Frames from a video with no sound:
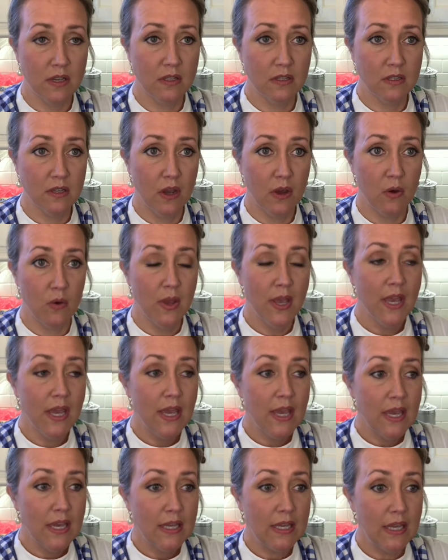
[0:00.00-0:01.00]
And so
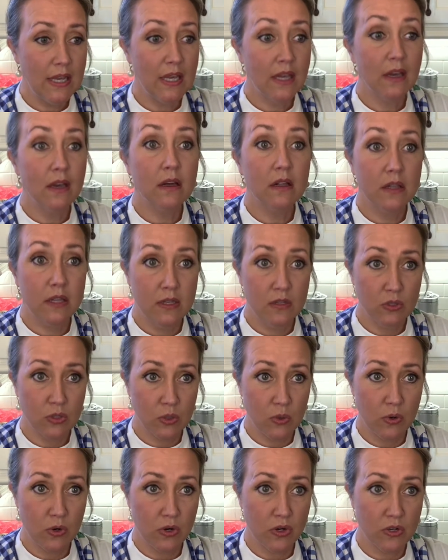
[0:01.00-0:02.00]
getting a clean
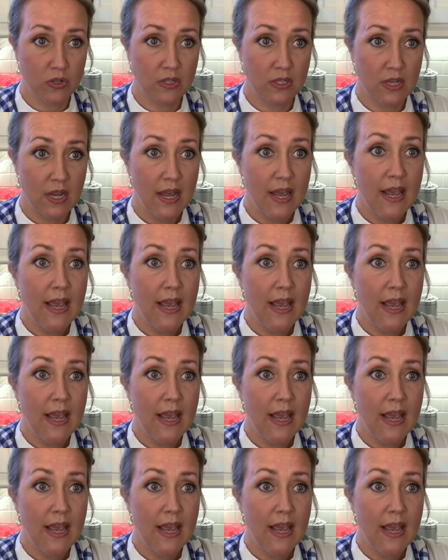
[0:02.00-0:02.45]
source